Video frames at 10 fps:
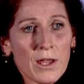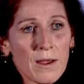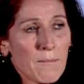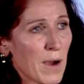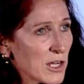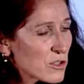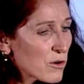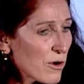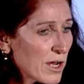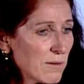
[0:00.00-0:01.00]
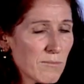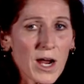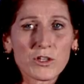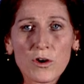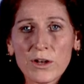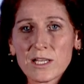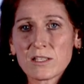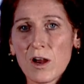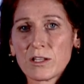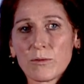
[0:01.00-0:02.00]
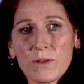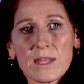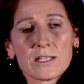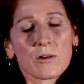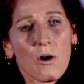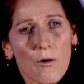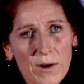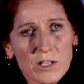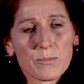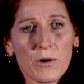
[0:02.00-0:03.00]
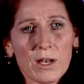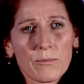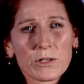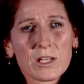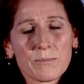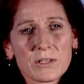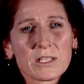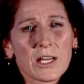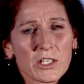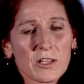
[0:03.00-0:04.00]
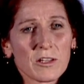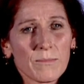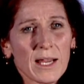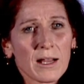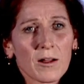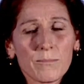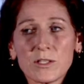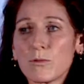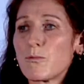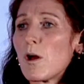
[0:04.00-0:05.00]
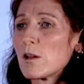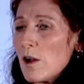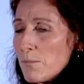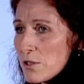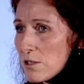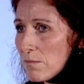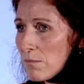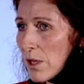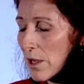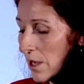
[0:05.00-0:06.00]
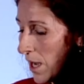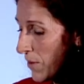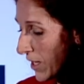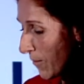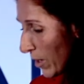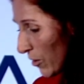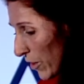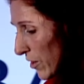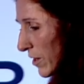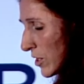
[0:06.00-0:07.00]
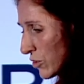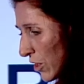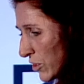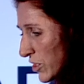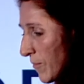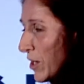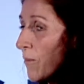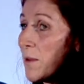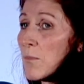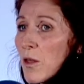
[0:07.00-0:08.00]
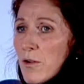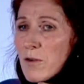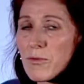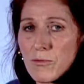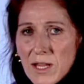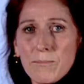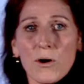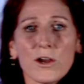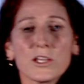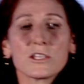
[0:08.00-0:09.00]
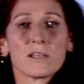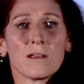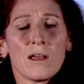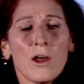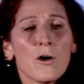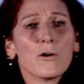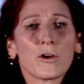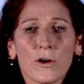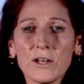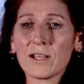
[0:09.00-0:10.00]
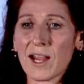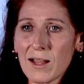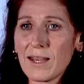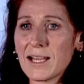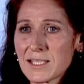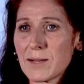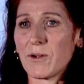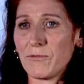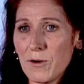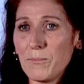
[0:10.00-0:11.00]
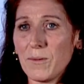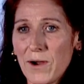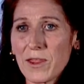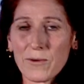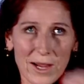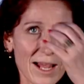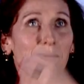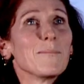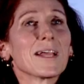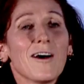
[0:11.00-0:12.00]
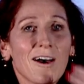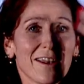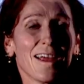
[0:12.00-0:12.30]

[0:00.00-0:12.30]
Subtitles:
My story, my journey started with this orange ball. It was an obsession to me and got me to World Cups. I became a lawyer and a judge. I became the mother of 3 boys who couldn't care less about football, by the way. Help me God.